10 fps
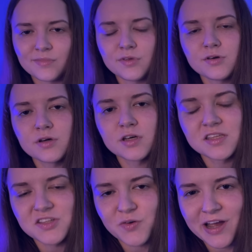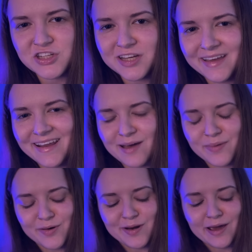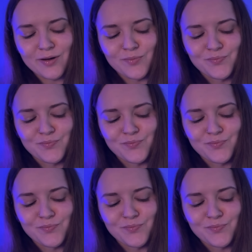Good. Scratching. And how about now?